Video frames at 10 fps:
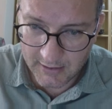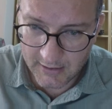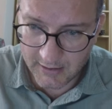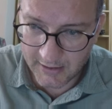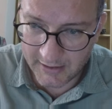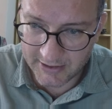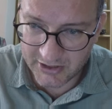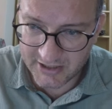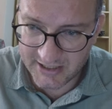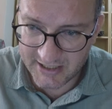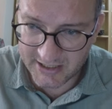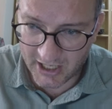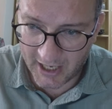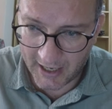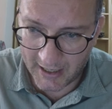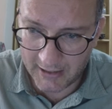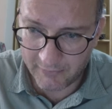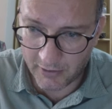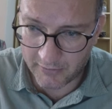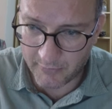As you can see, there's a hell of a
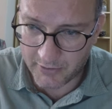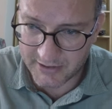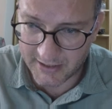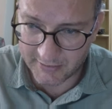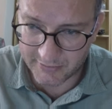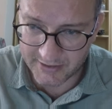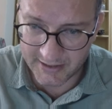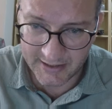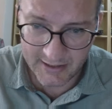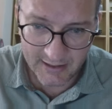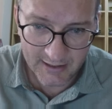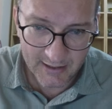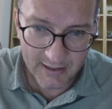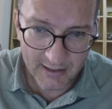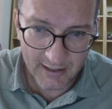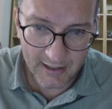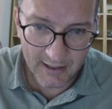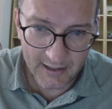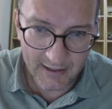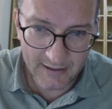lot of motorcycles there.
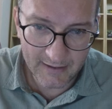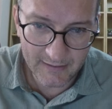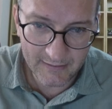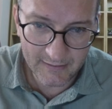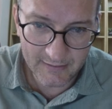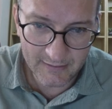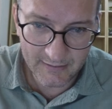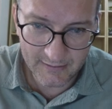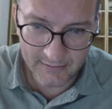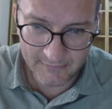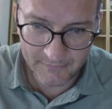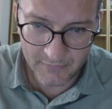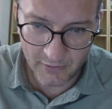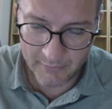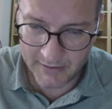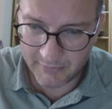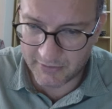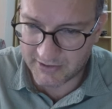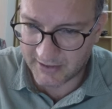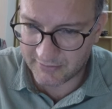And not many
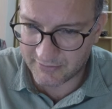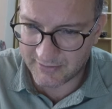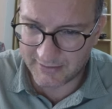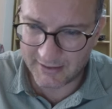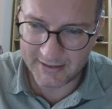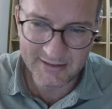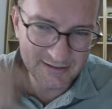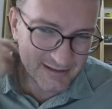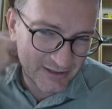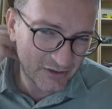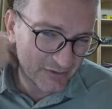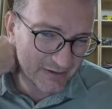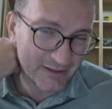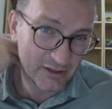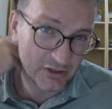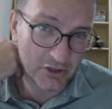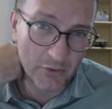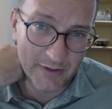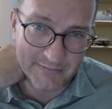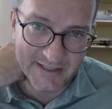motorcycles. It's, you know
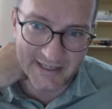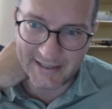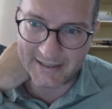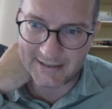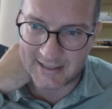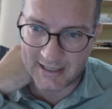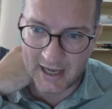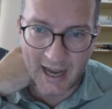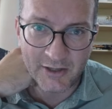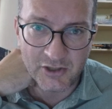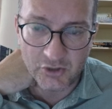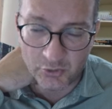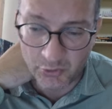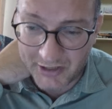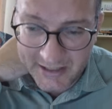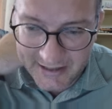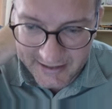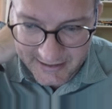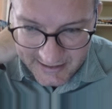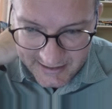what I'm saying here. It's like, how do you read
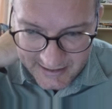this?